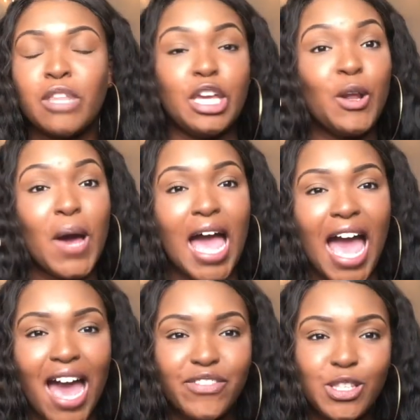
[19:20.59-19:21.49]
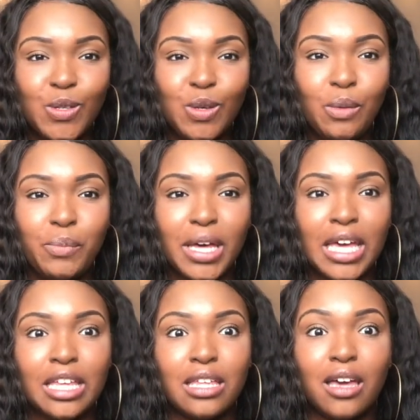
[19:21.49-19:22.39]
You don't have to,
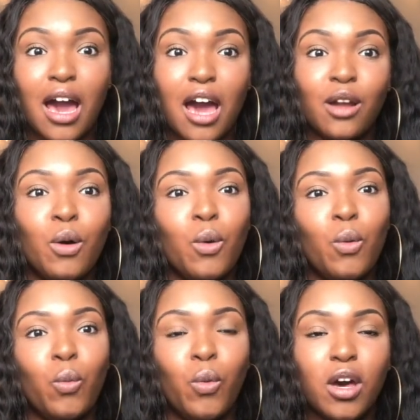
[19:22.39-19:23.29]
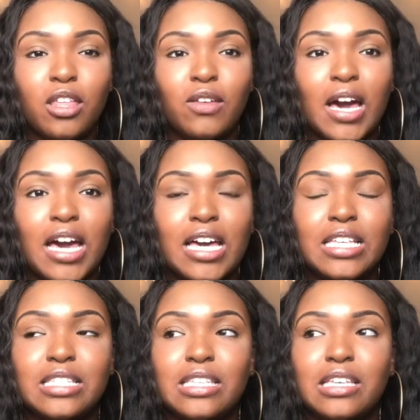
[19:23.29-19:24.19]
but I don't want you
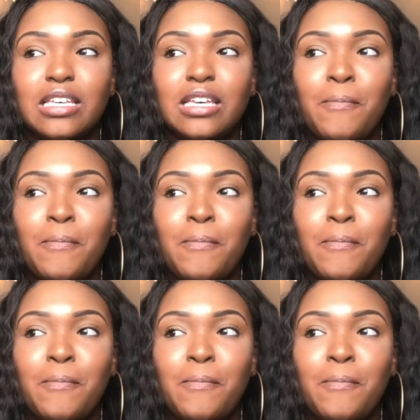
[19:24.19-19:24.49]
guys to